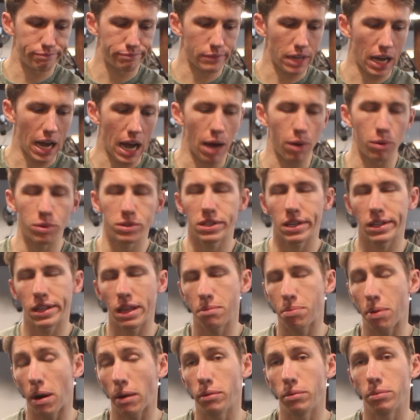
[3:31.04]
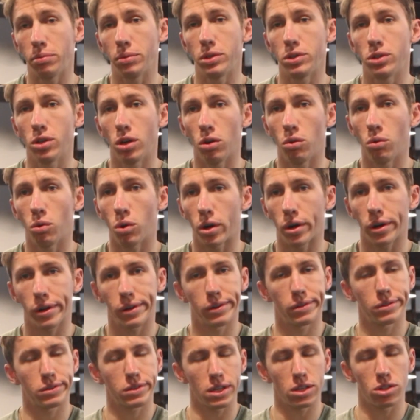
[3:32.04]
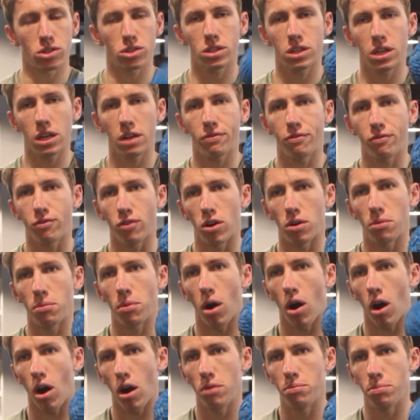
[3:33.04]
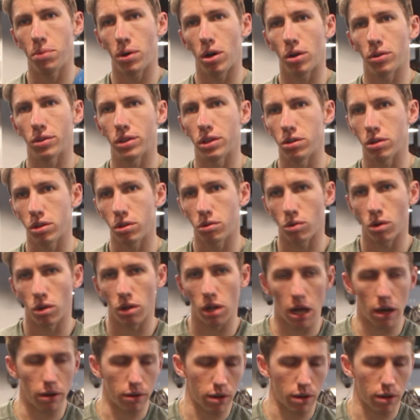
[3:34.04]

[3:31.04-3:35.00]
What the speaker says: I would say they probably don't work. So just get a firm, hard ball that you can roll out